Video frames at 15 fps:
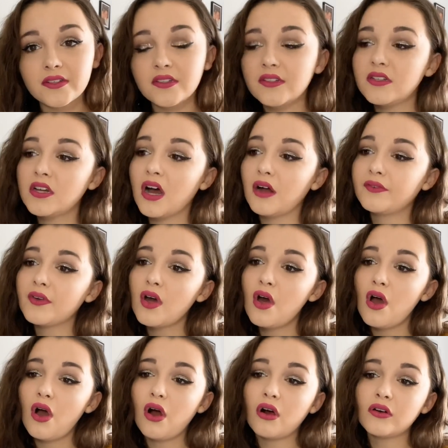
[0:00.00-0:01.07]
and stuff
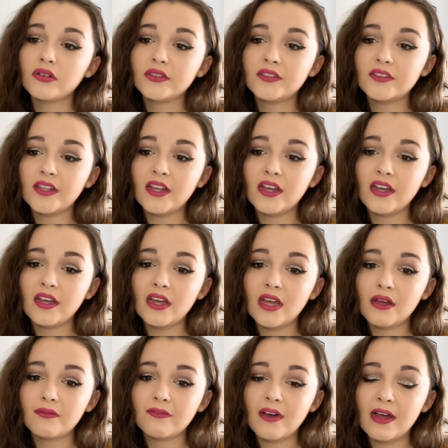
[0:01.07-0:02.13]
or say
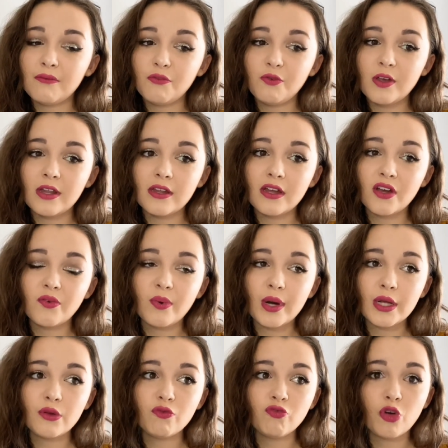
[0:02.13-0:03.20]
if I'm feeling
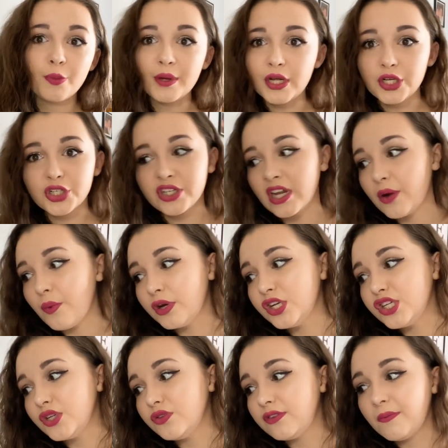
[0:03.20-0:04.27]
quite rubbish and I want
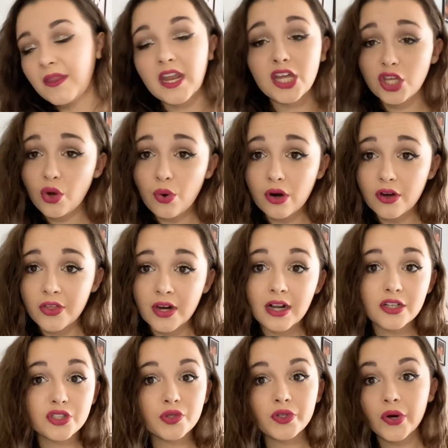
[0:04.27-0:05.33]
to do something like yoga then
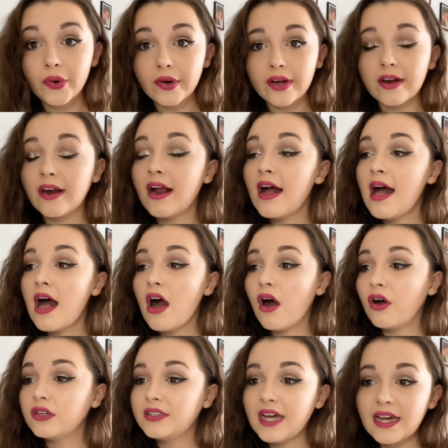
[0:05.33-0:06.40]
I'll do yoga
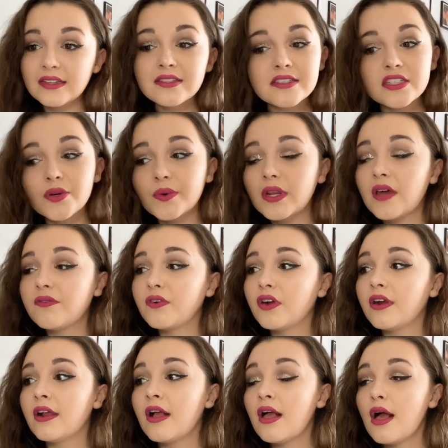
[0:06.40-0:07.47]
or dance or
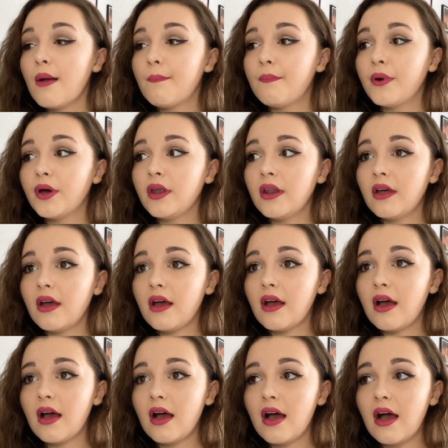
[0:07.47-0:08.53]
whatever but
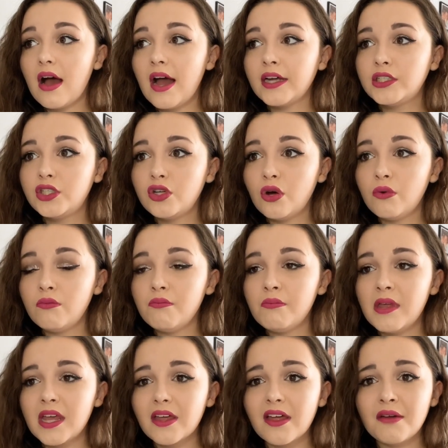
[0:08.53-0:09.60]
I don't
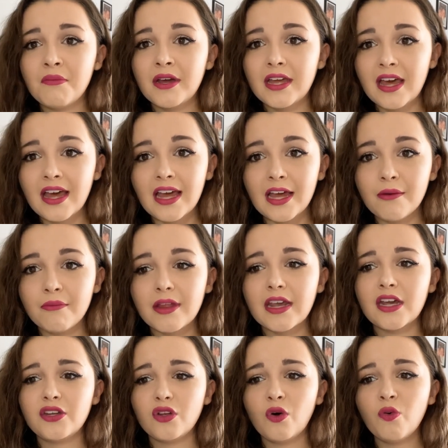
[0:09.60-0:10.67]
make that my aim like
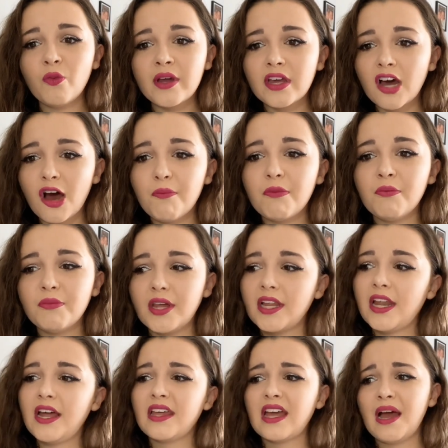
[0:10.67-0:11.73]
I don't wake up and be
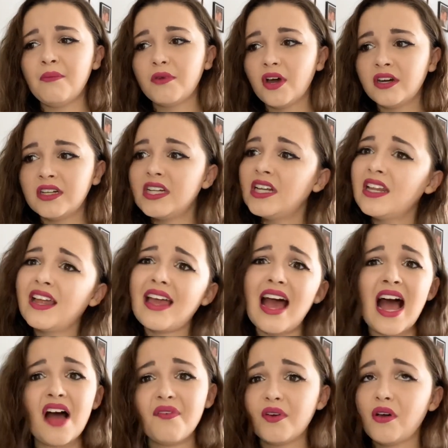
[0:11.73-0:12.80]
like I'm gonna eat like
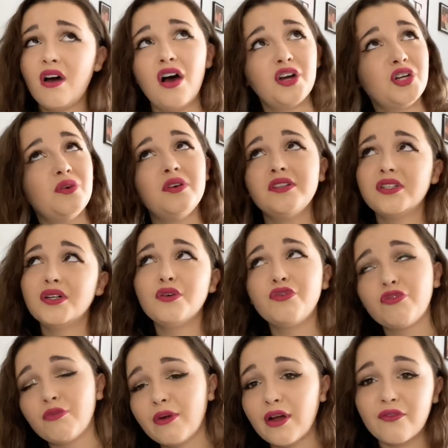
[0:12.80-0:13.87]
avocado on toast
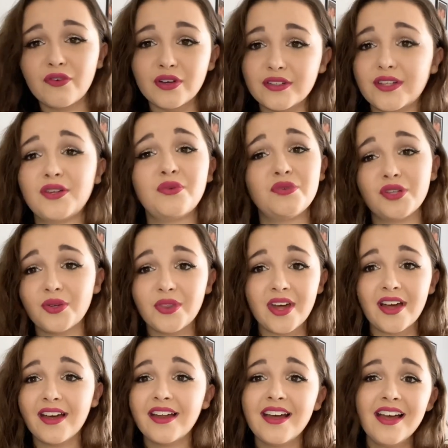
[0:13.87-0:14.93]
for breakfast I don't do
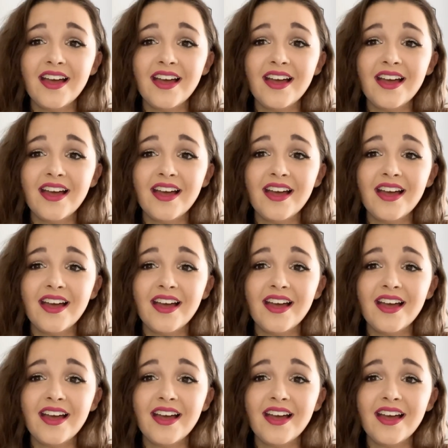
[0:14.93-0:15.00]
that